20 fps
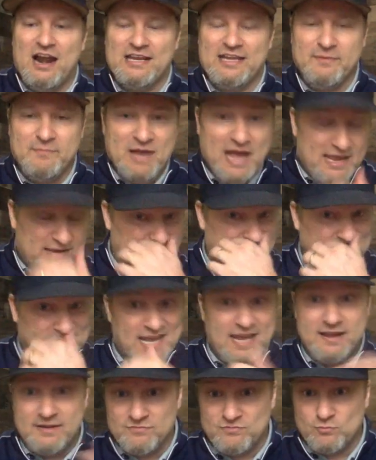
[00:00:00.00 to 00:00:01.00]
right, hey,
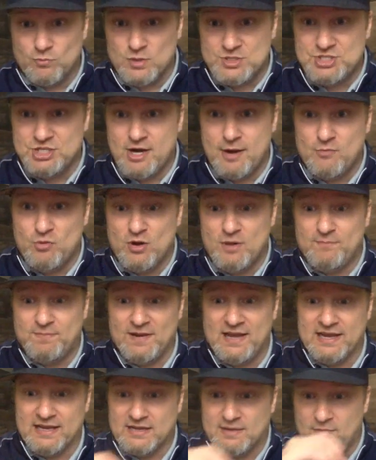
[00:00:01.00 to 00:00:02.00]
Dave, what's your number one
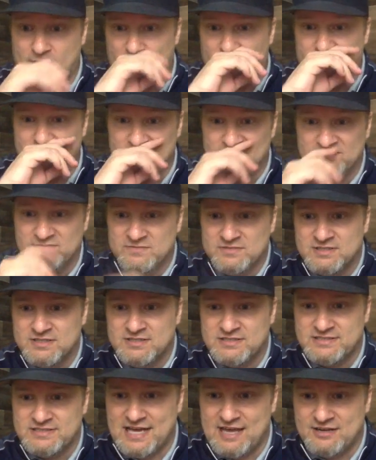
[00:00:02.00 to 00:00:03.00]
play? Come on.
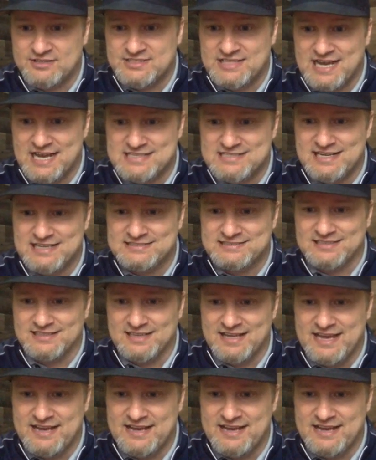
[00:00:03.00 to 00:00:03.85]
Tyler Size likes the